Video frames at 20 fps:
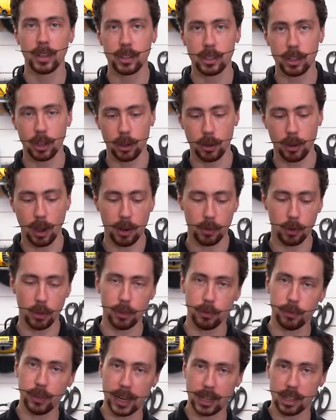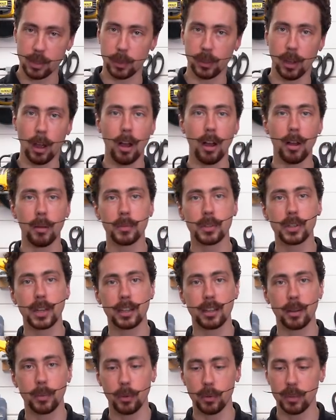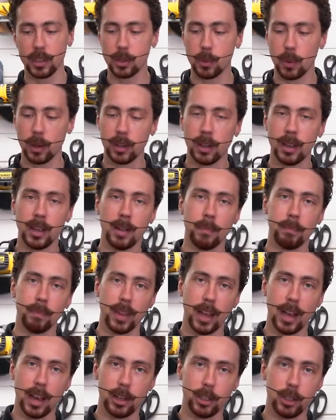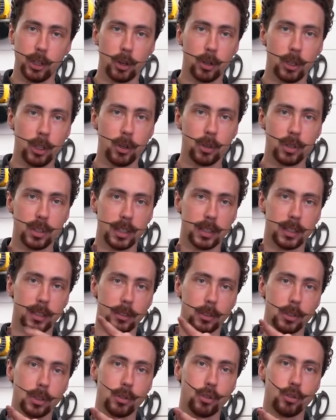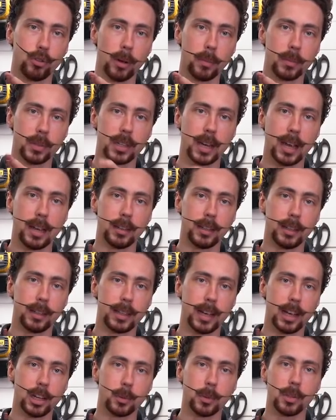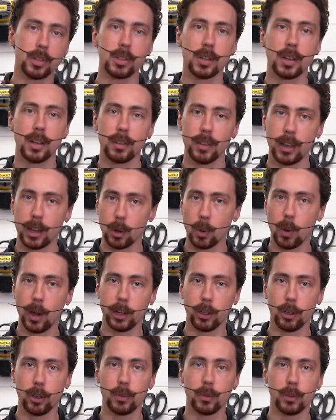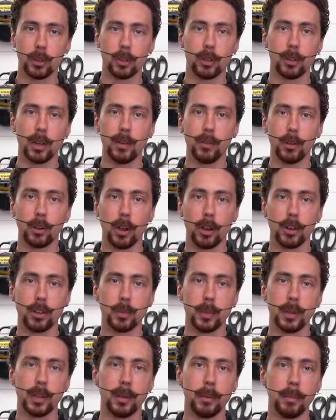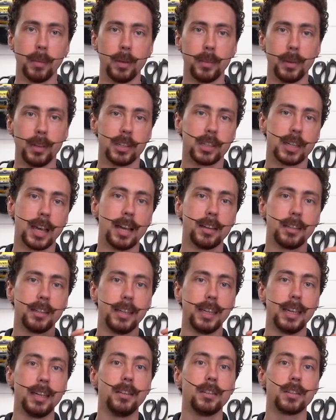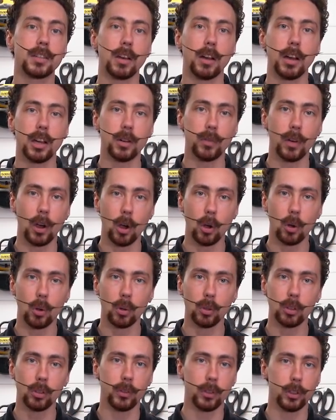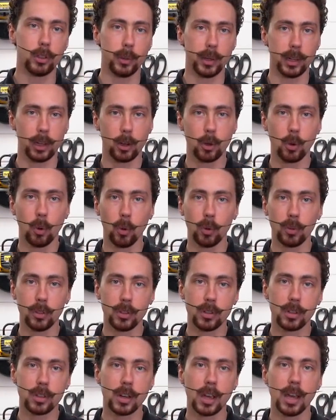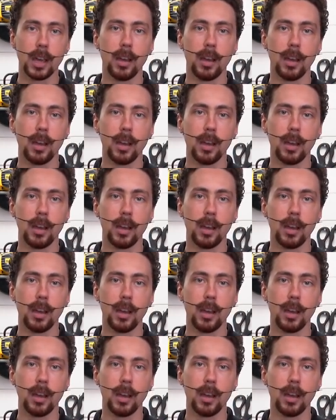So I've got the flexible arm set up on this one, and you can use these little drum sanding attachments. They're quite good for if you're going to be maybe sanding the inside of a hole, if you're doing corners,